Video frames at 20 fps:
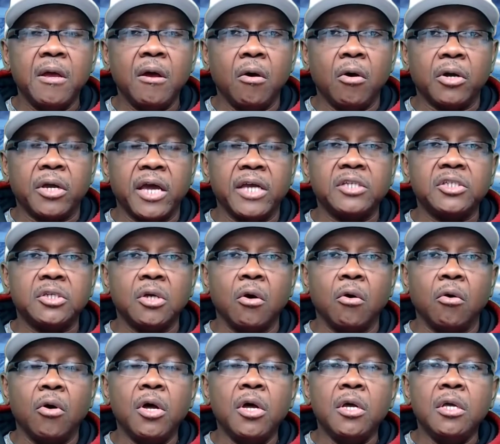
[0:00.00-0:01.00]
Okay.
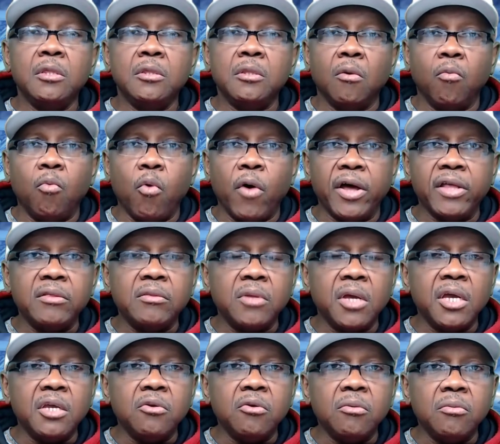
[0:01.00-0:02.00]
So the one
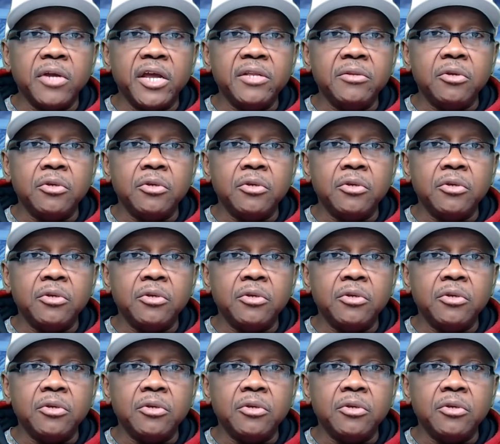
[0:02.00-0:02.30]
thing you need